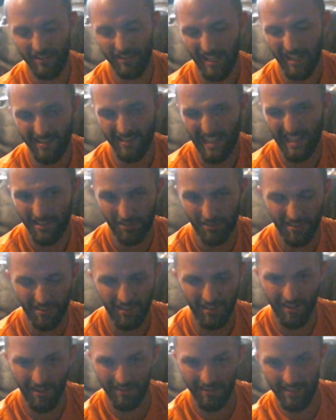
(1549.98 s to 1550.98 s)
If you
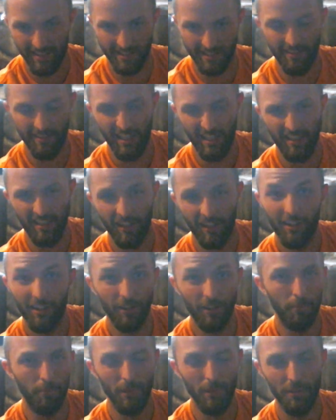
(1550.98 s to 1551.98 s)
ask
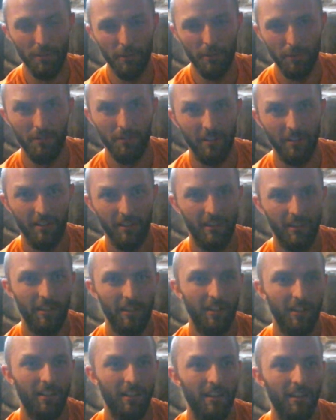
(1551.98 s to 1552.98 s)
multiple people what
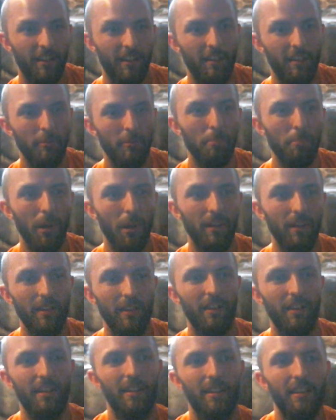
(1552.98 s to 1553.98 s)
color the sky
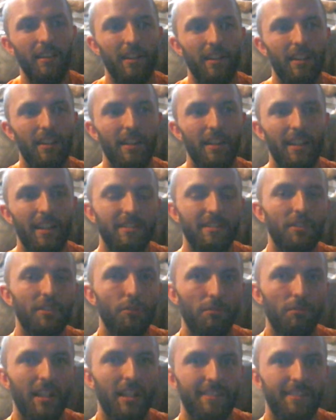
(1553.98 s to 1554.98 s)
is, they'll
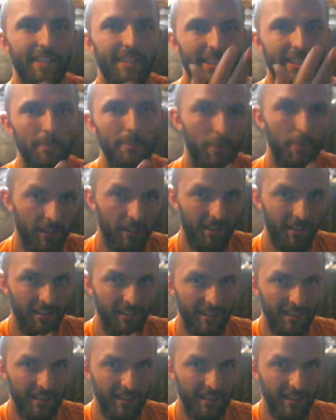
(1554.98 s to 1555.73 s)
say blue.